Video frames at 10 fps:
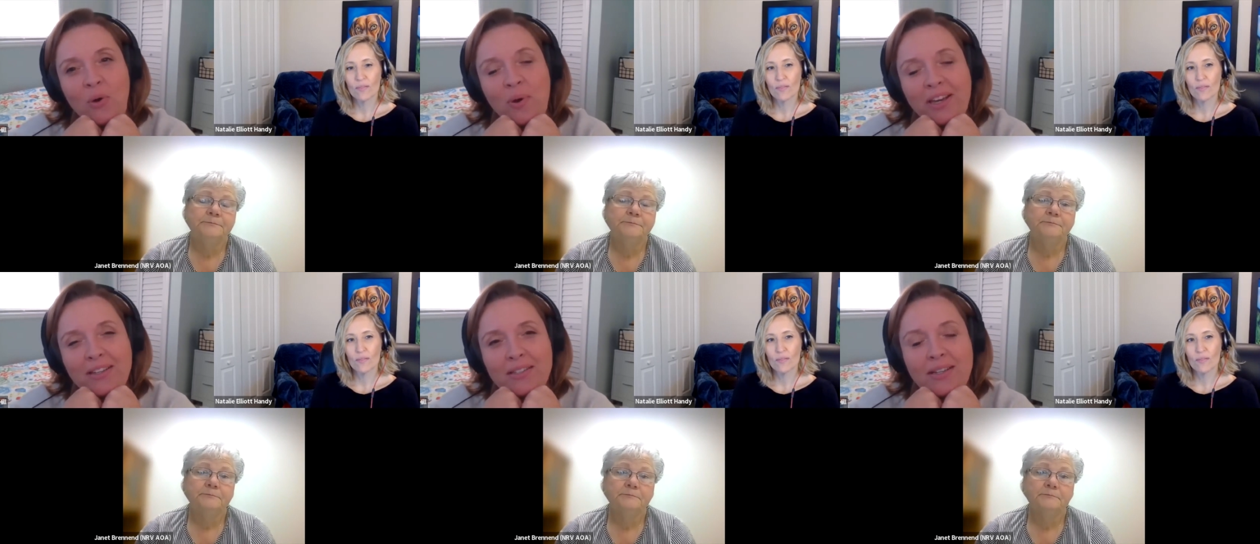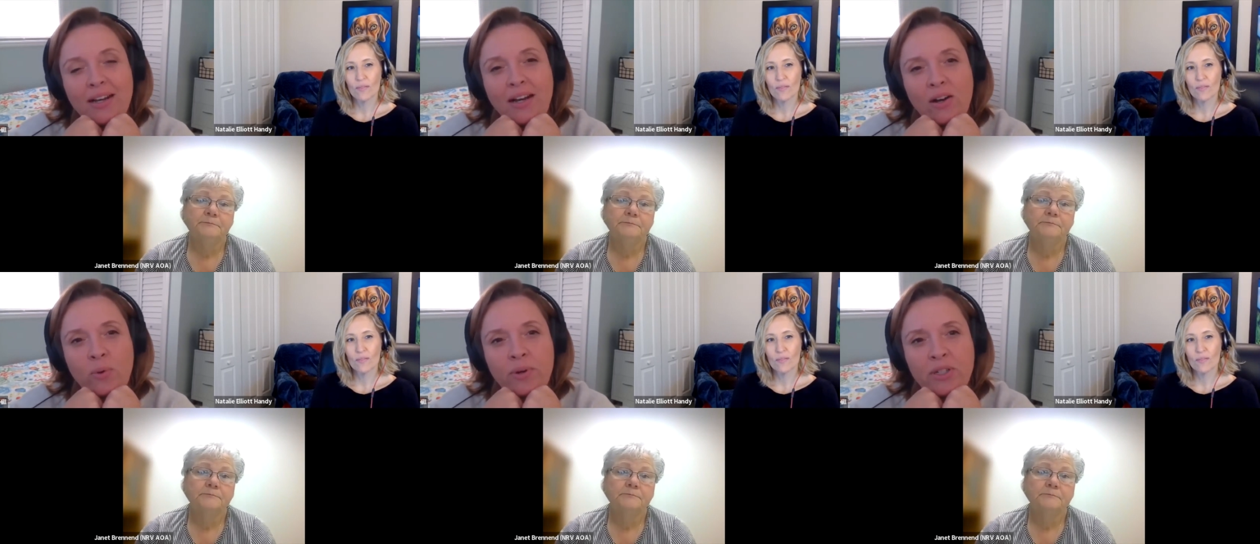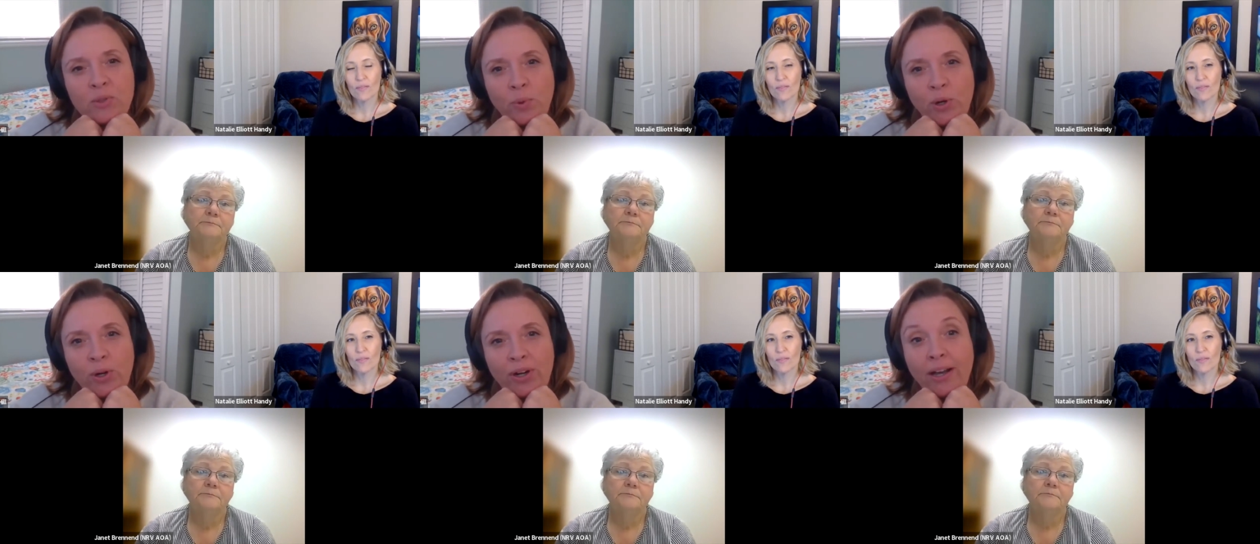Speaker 1: always, I always
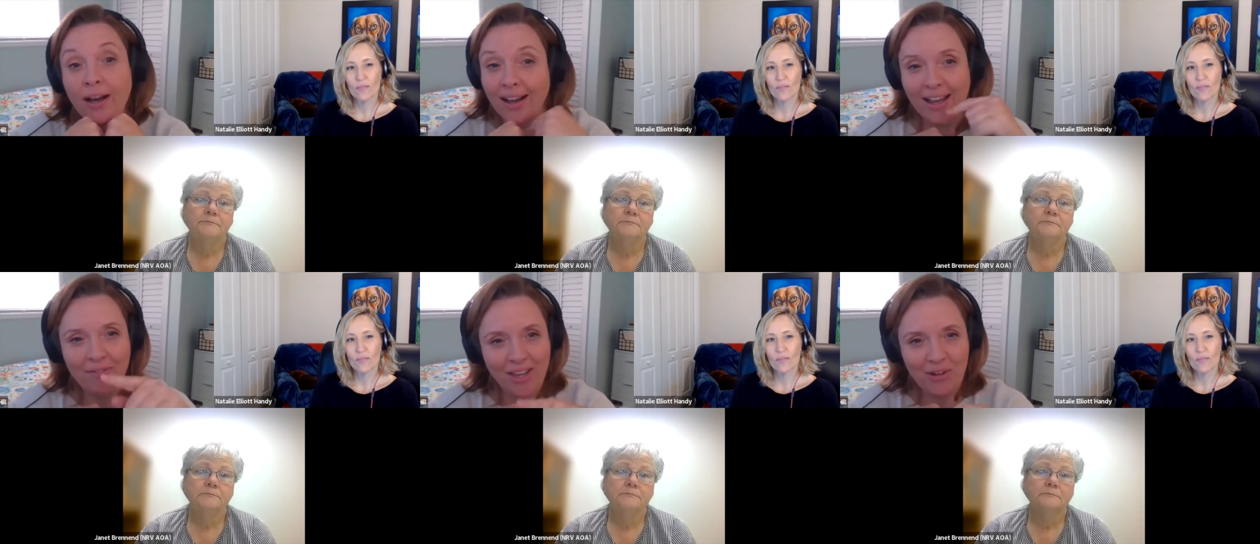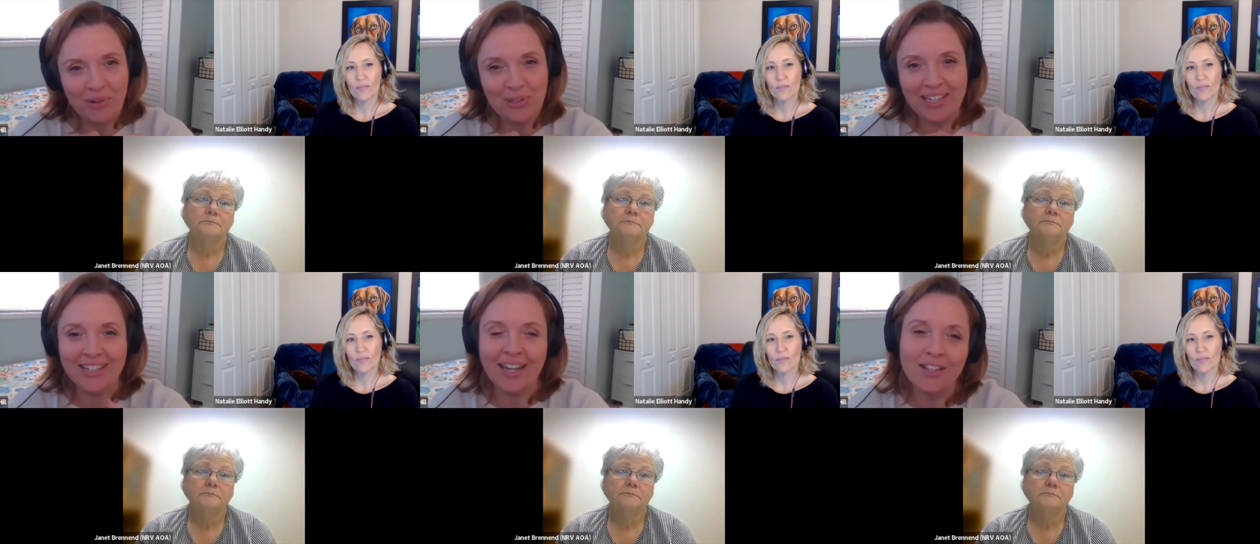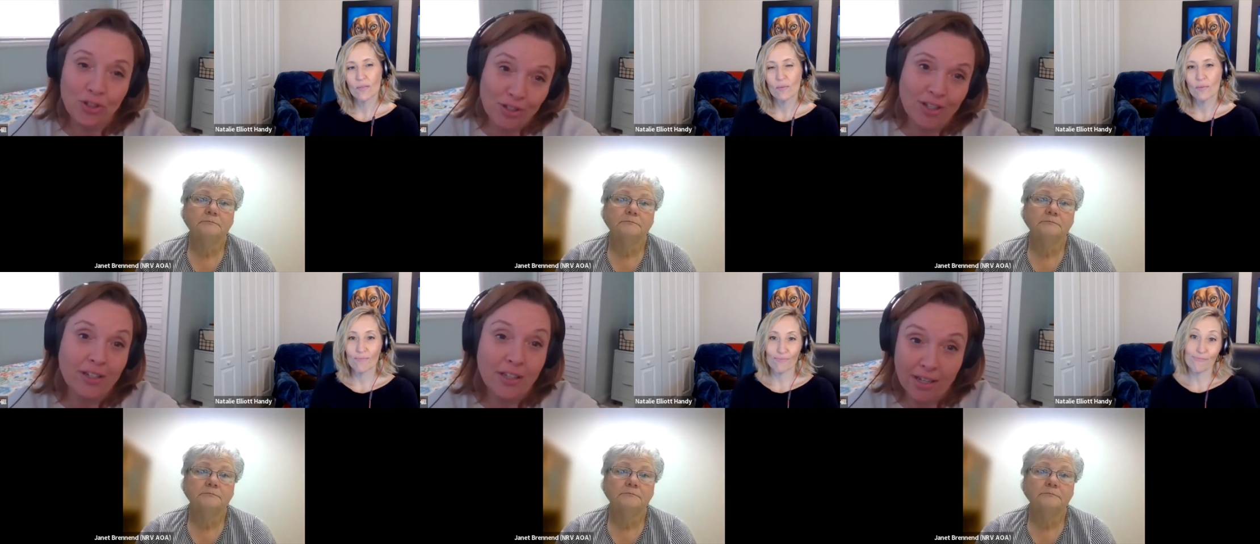worry I have guilt. Look at Nellie. She's
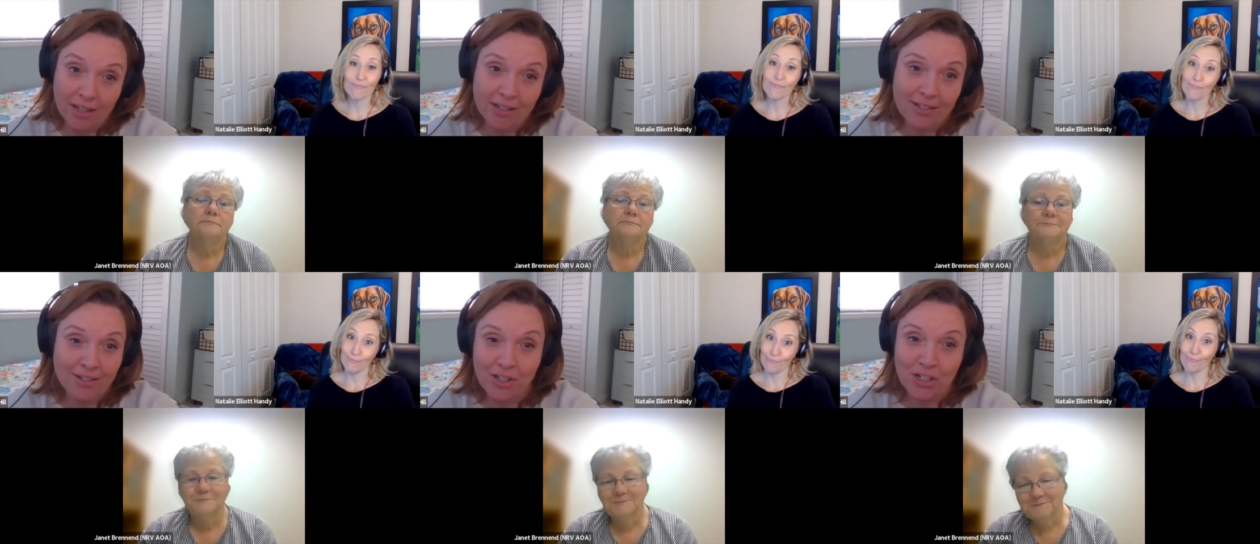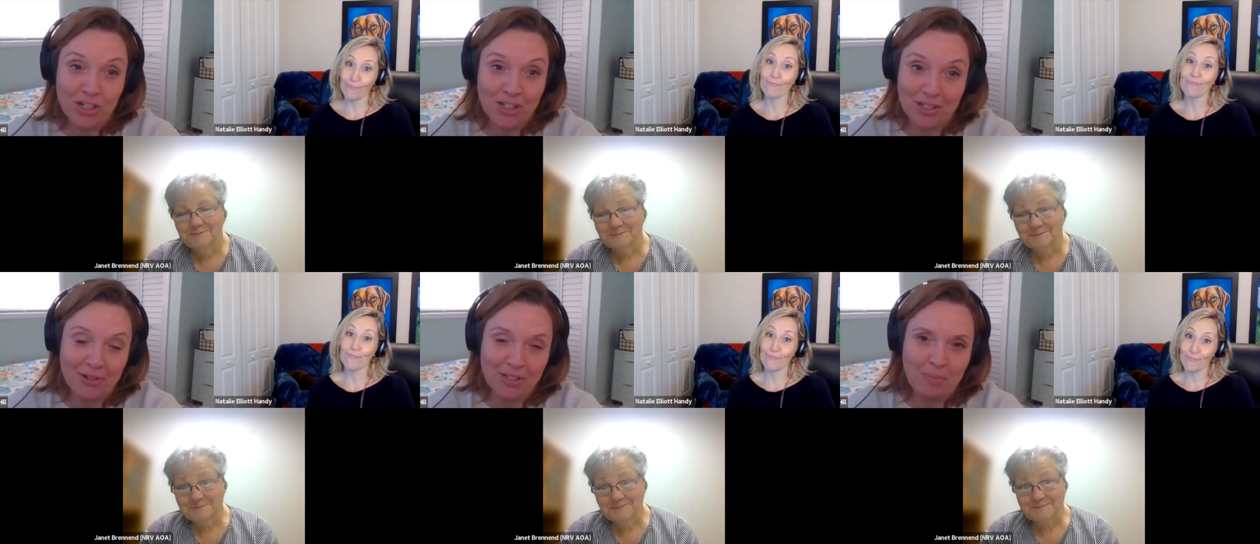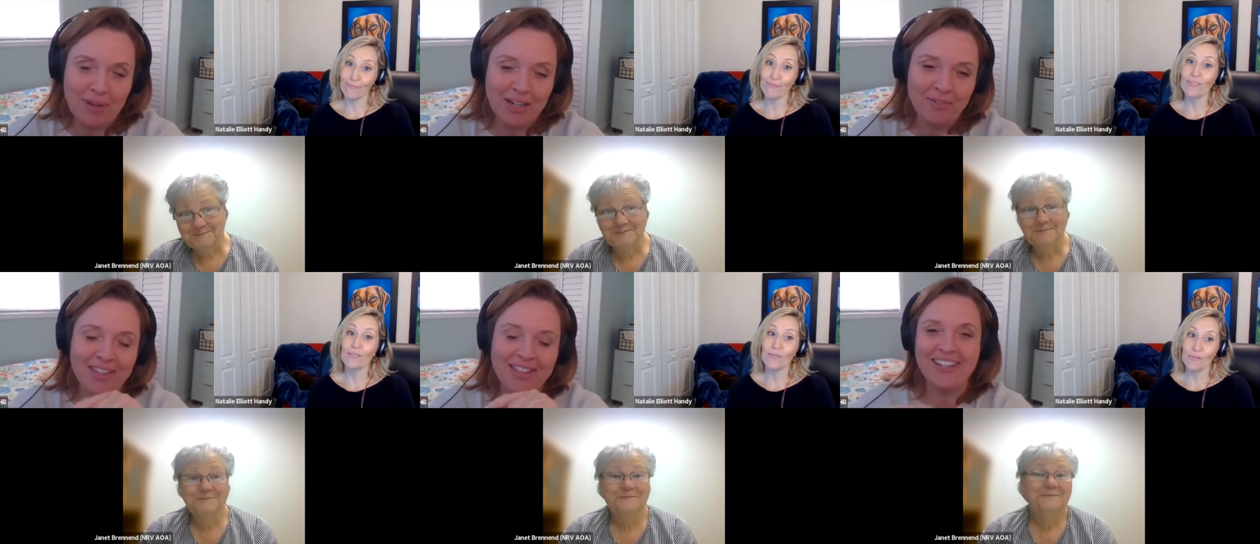like, yes, JJ's guilty about
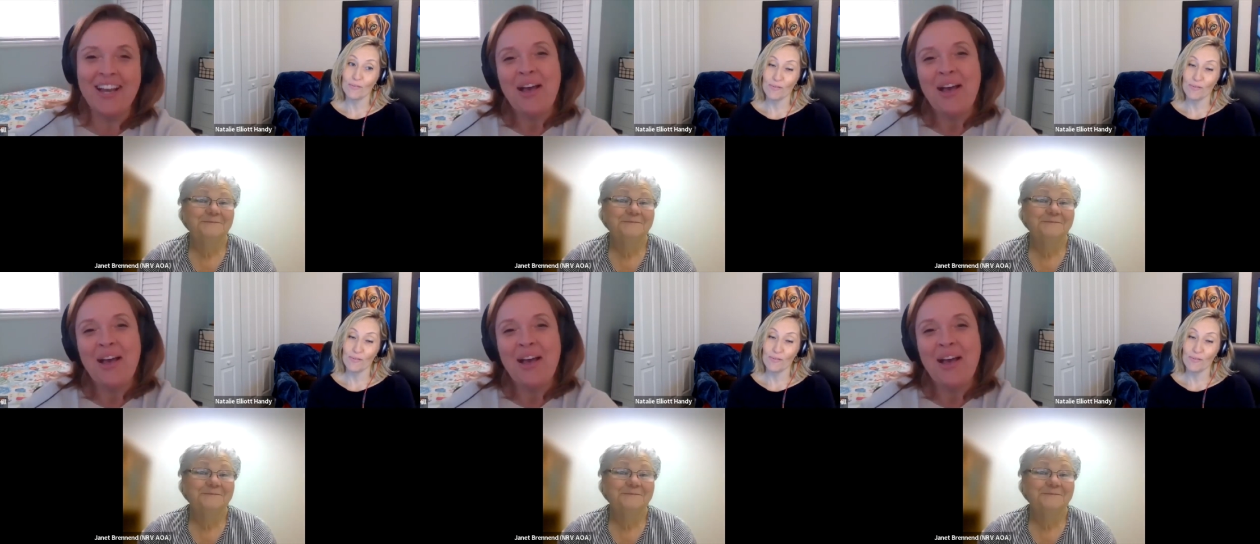everything.